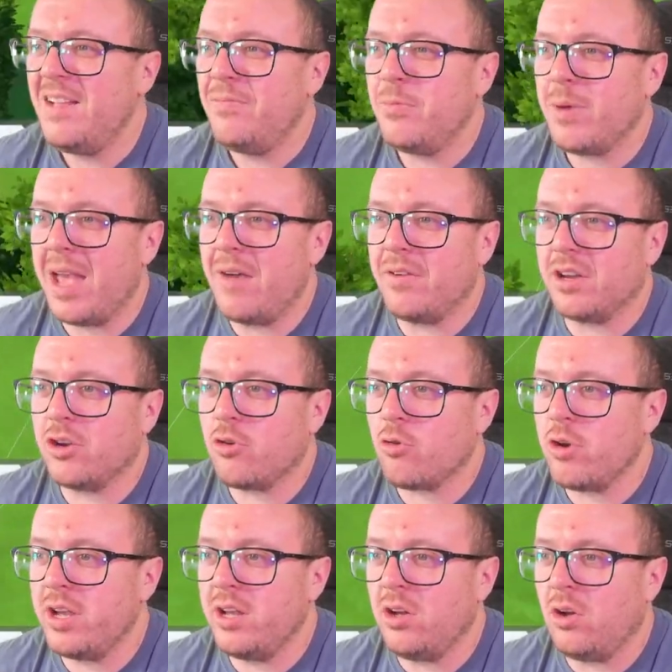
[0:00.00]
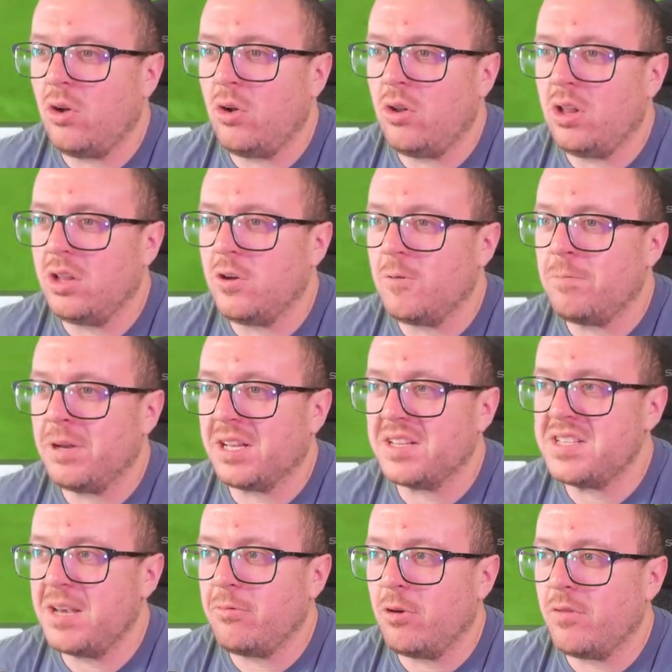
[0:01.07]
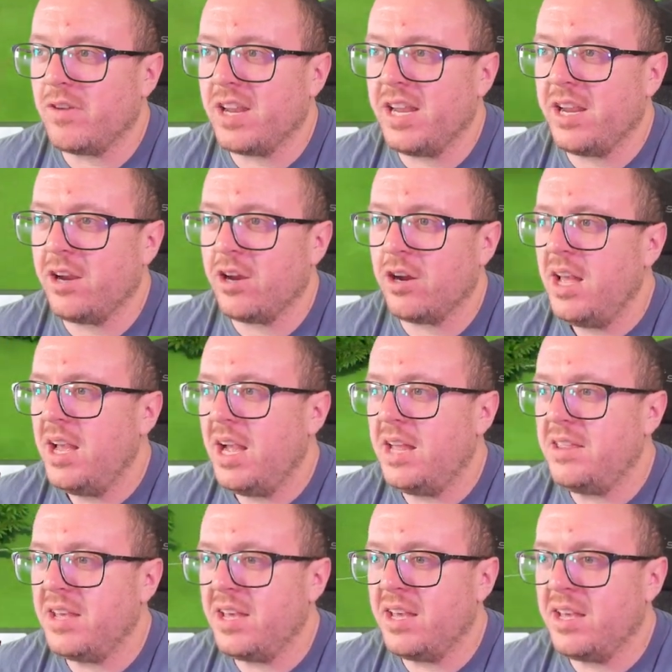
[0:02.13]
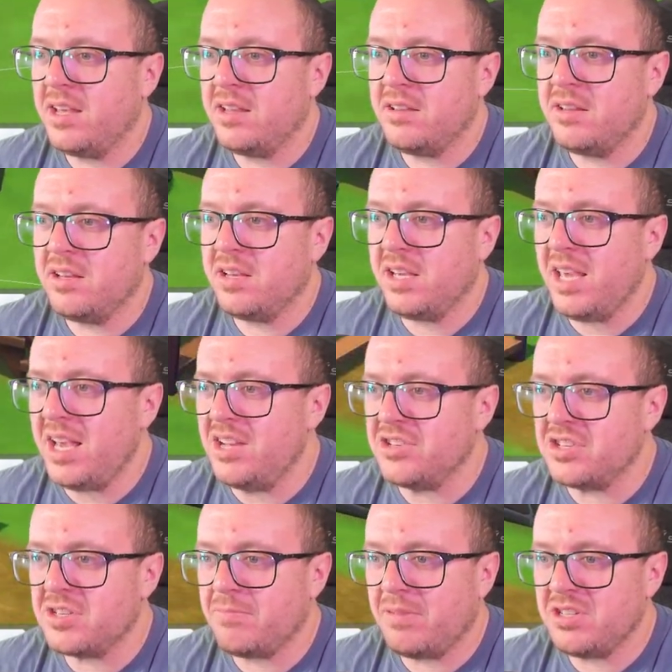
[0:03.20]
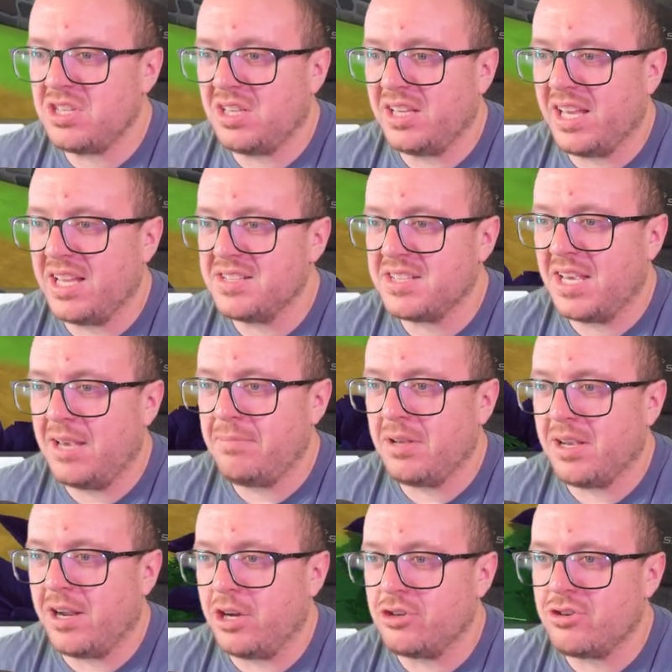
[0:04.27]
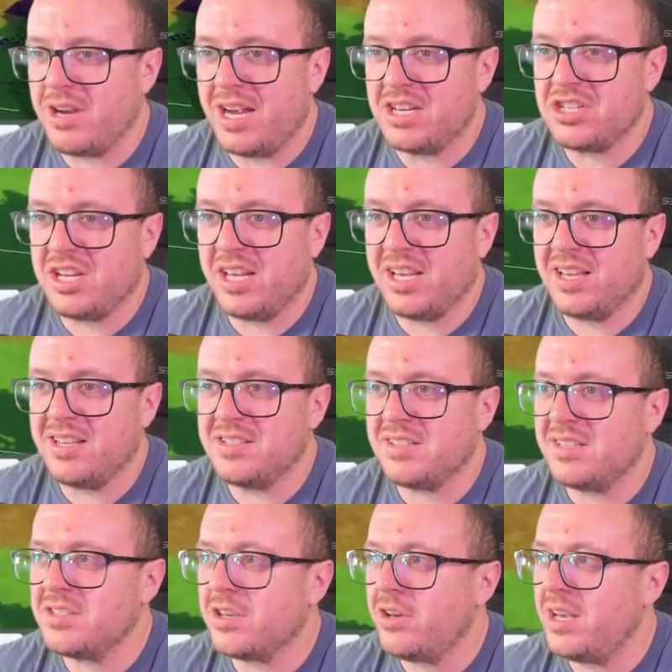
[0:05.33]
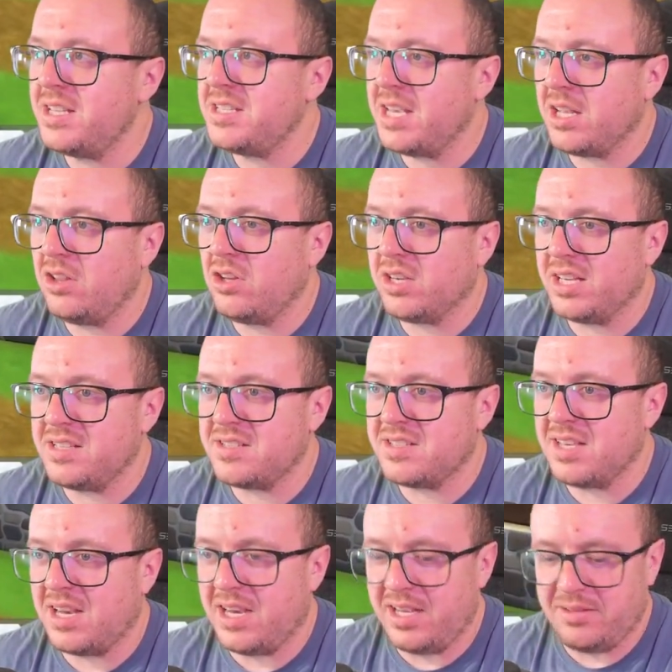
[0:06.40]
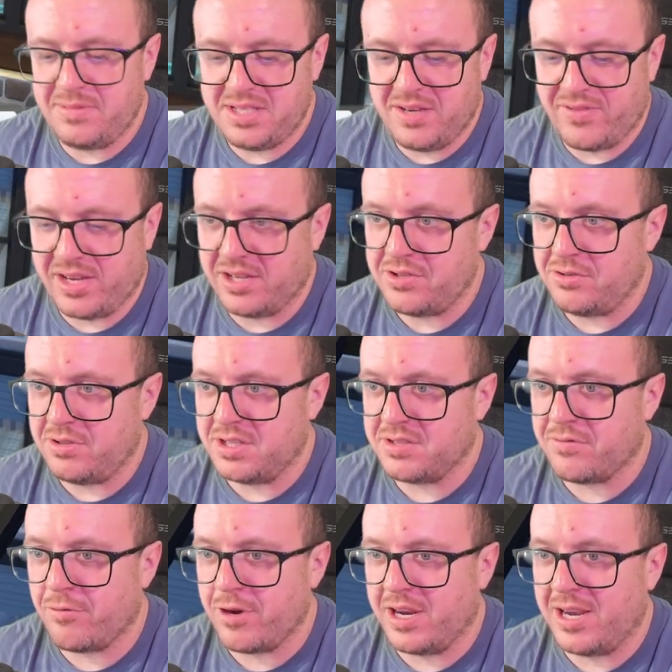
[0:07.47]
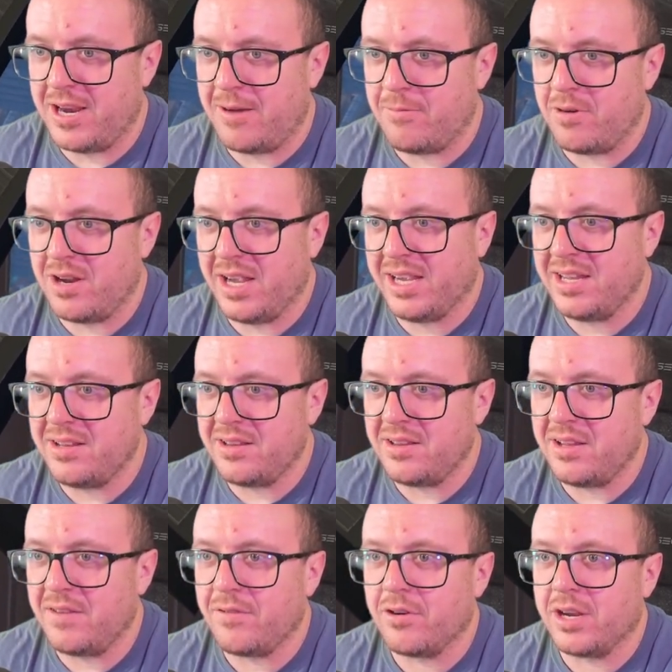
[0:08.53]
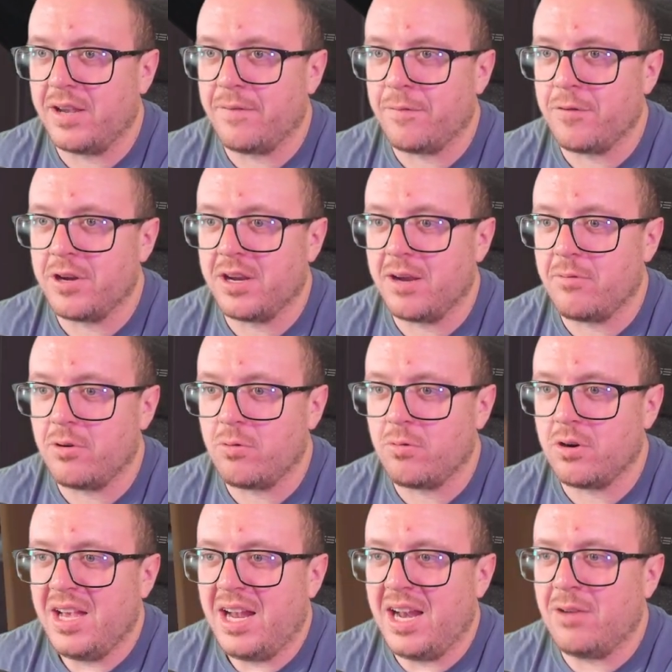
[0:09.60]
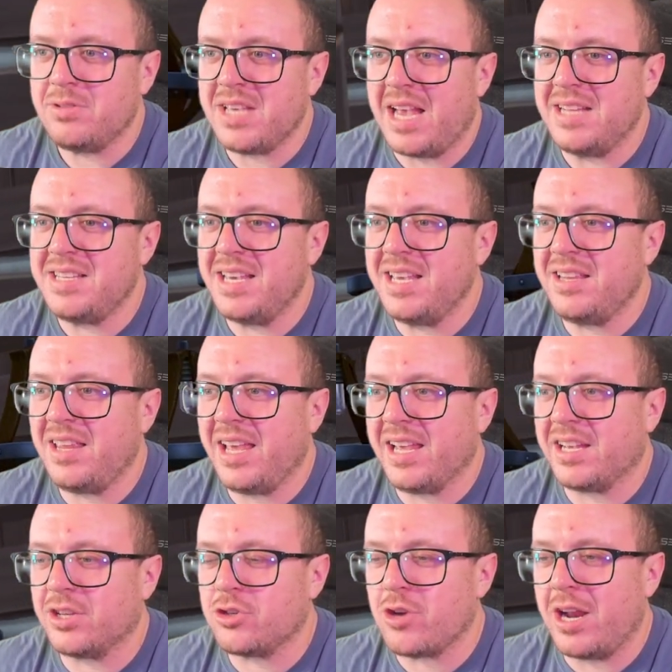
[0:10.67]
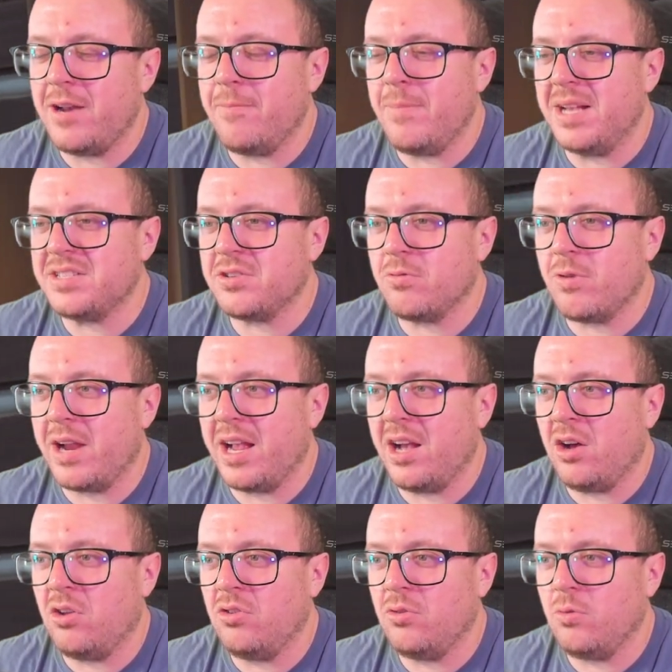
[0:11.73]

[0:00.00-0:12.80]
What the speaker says: We have a grill, a little picnic table over here, and then yeah, just a bunch of landscaping, our trash cans. Let's go ahead and take a look inside. Let me see if I can do this free camera. I can never get free camera to work. And I would say I did like try to mess around